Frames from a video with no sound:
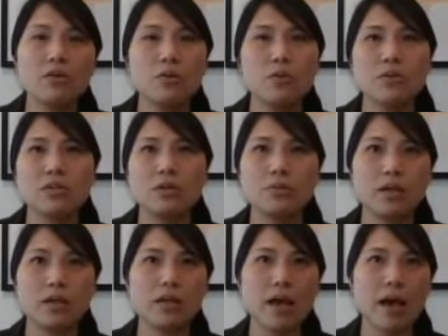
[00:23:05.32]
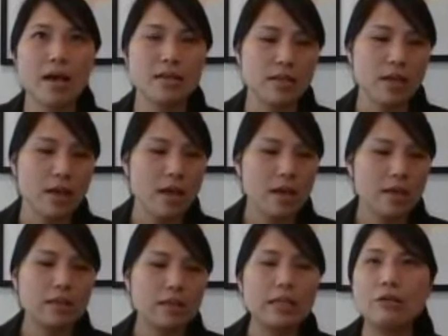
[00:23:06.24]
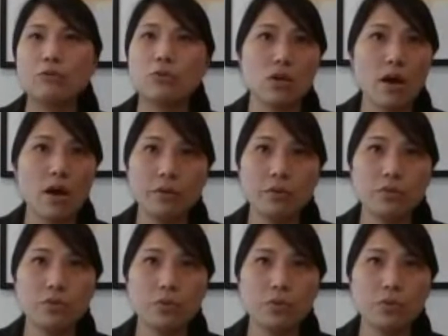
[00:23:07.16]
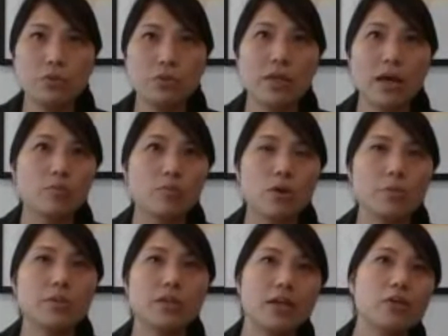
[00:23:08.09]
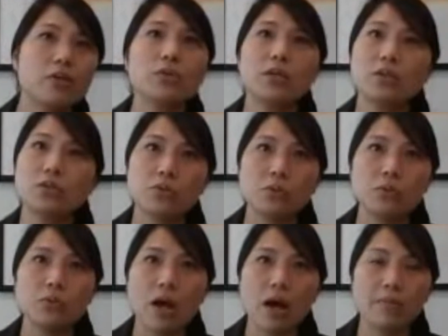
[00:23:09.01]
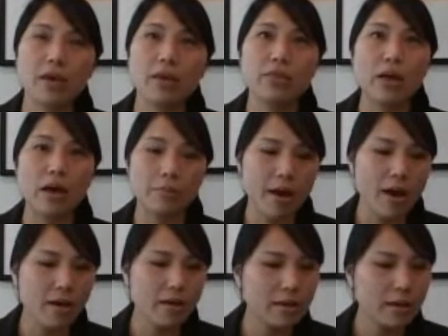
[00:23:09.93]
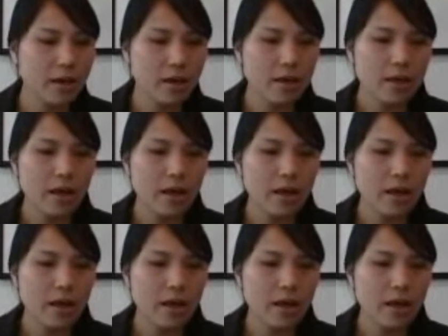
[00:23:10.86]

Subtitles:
in it or someone has the legal title to that property, and you need to get that back.